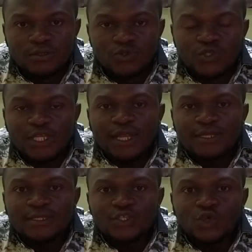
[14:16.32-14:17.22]
to say
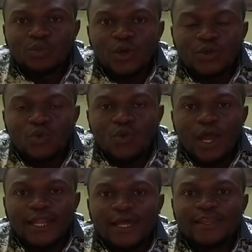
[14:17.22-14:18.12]
that this is someone who
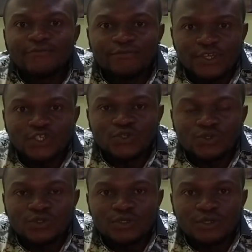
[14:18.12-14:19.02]
had an
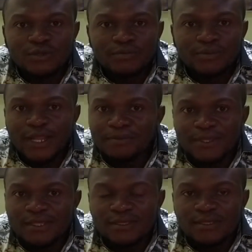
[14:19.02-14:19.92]
infection, but I'm
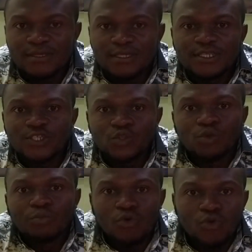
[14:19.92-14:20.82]
thinking it is no
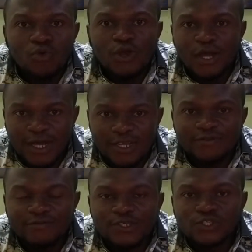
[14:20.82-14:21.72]
more an
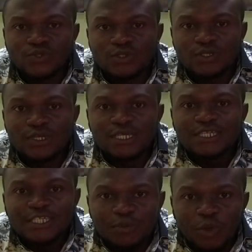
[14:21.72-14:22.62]
infection.
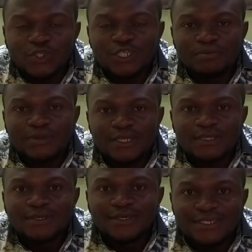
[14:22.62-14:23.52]
It is possibly
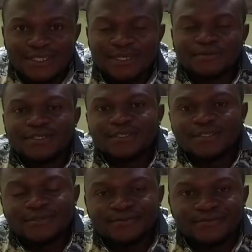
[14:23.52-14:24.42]
sepsis.